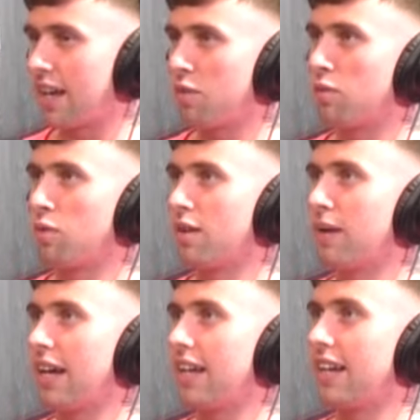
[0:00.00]
Yeah, one of
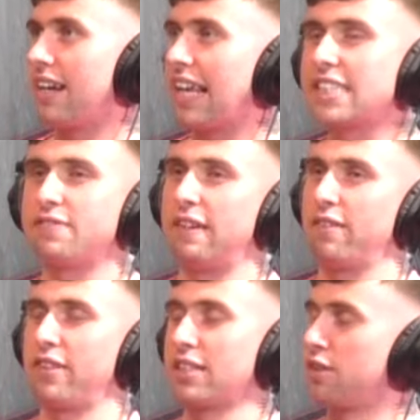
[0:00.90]
my least
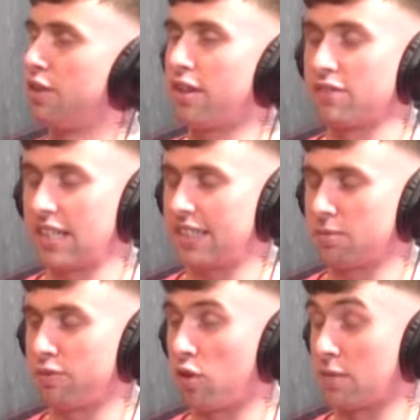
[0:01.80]
favorite things to do, and I've said this
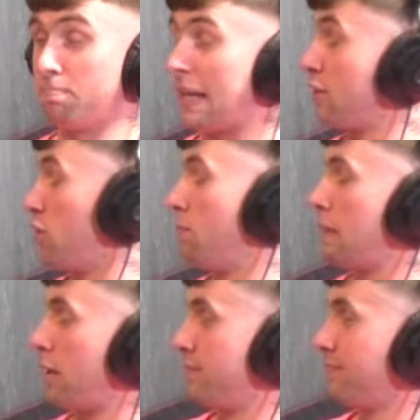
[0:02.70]
before, is meet new
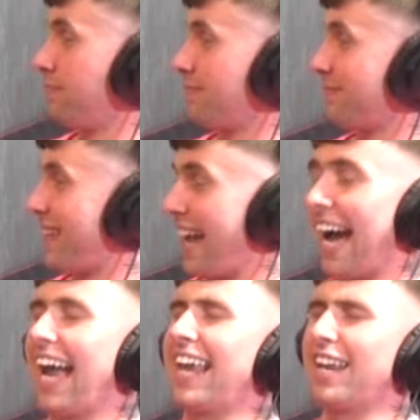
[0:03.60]
people. Ah.
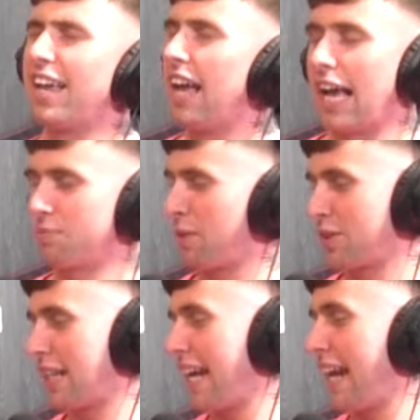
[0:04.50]
I, as much
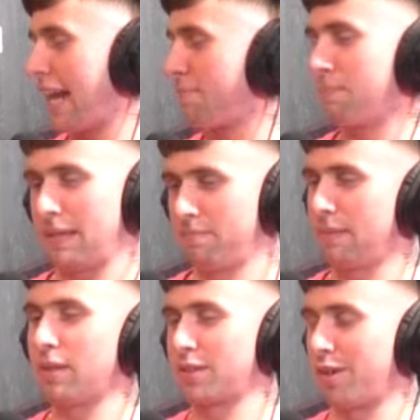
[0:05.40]
as I like meeting
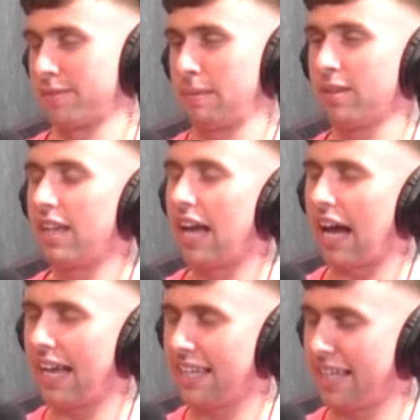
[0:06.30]
people and talking to people,
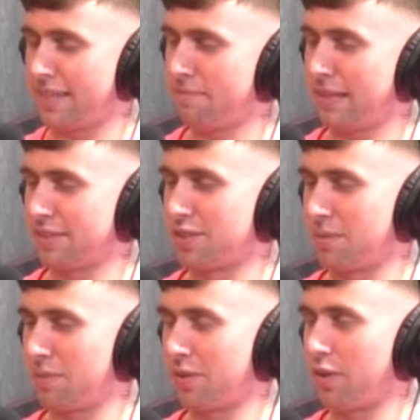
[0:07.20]
I hate meeting
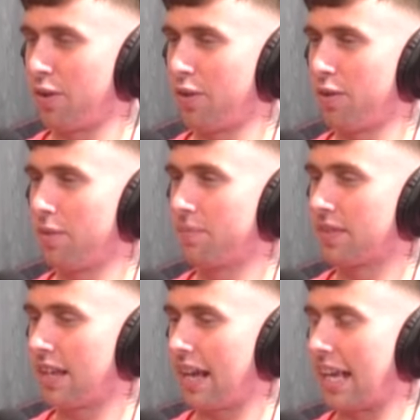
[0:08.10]
someone who
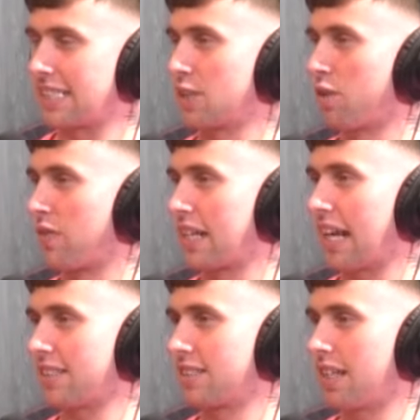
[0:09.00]
is like sort of
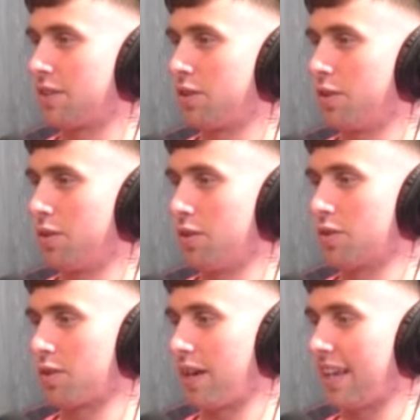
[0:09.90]
against
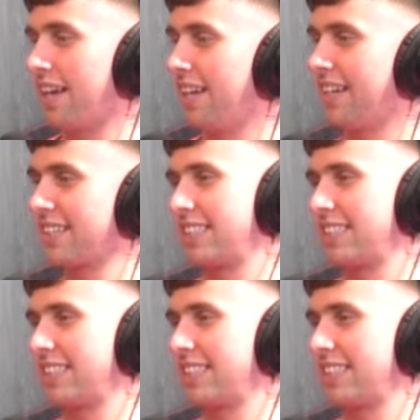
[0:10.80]
tattoos or like you can